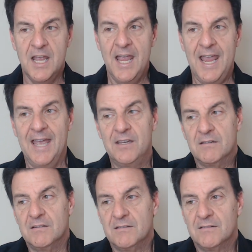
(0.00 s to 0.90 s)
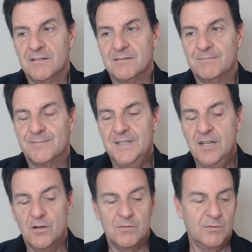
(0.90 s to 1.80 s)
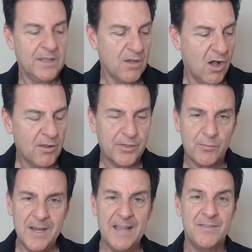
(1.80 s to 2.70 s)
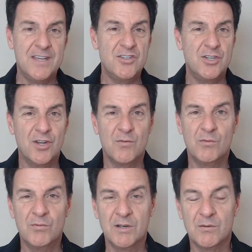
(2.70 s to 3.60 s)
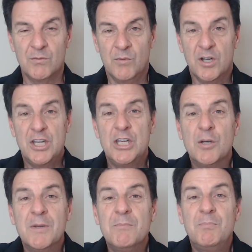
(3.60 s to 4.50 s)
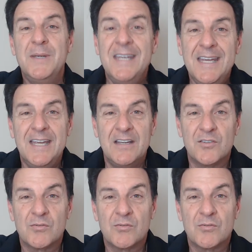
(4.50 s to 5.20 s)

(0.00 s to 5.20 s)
And you know, with all three of these, you know, we're we're human beings.